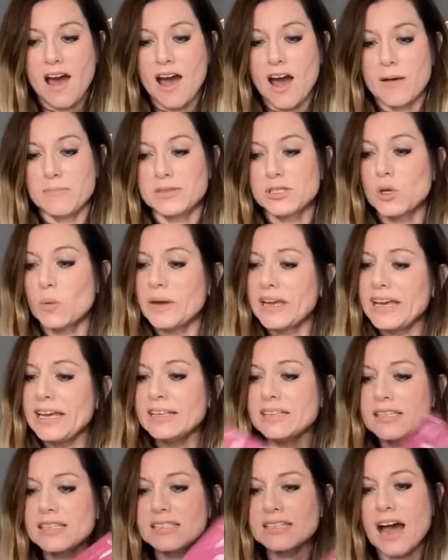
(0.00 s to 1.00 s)
So
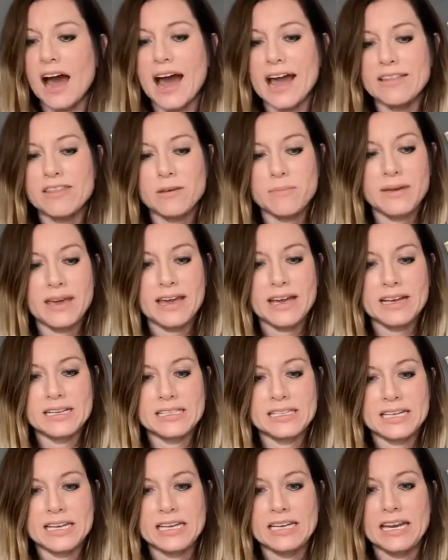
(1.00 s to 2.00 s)
inside the
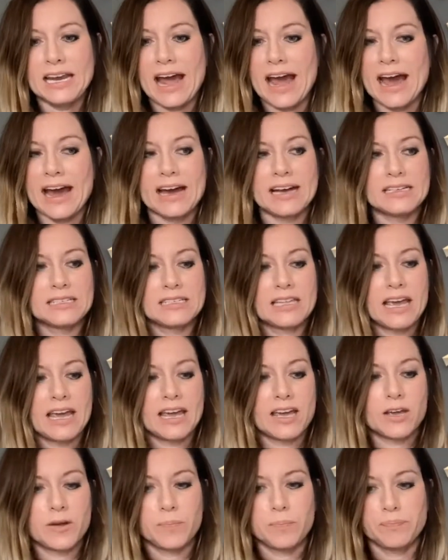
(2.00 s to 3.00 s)
magazine, it has
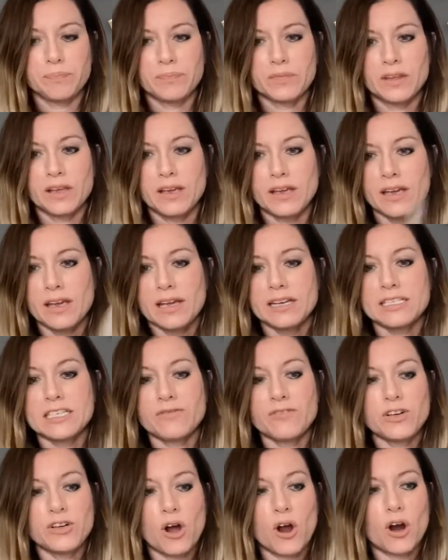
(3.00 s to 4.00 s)
like
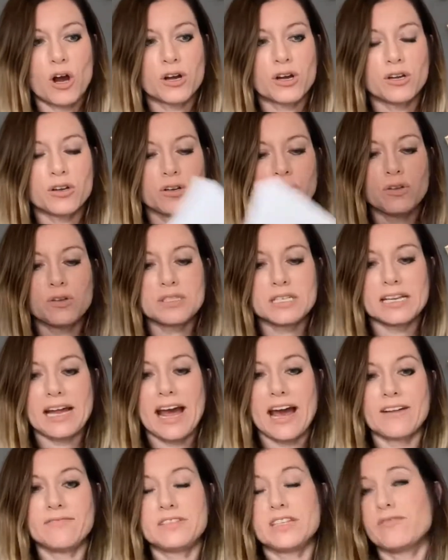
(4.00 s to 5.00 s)
different articles that
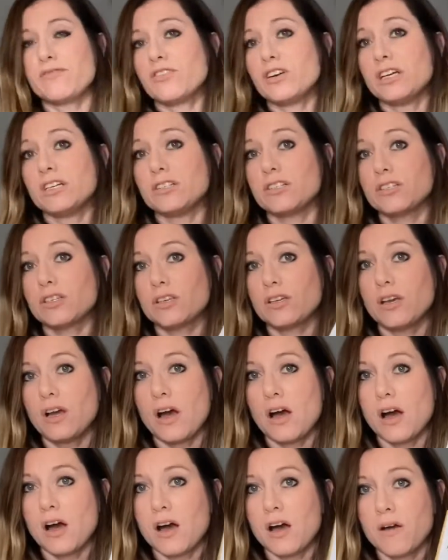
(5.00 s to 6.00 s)
have different
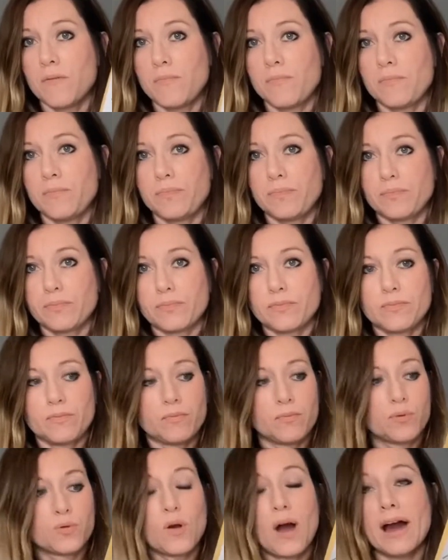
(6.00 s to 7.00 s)

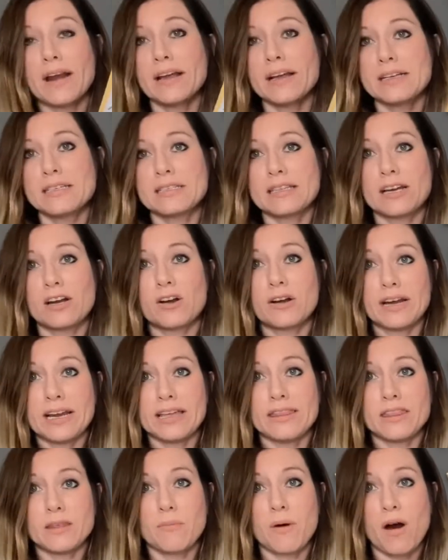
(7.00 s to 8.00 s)
products that are
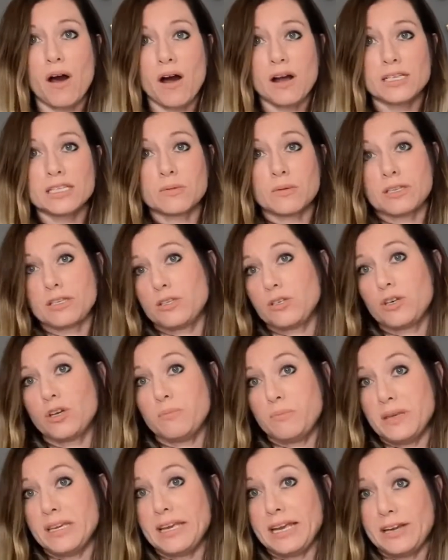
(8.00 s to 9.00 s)
in the box, that could
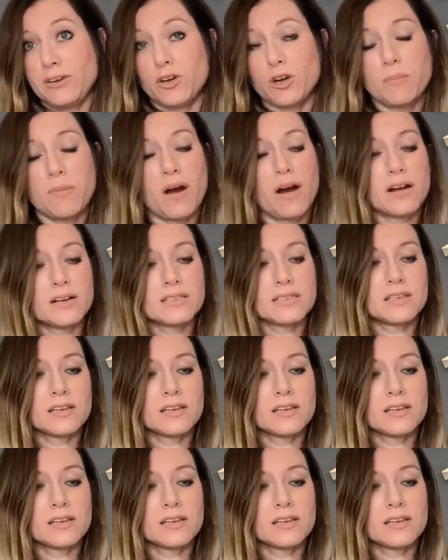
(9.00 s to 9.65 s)
be in your box.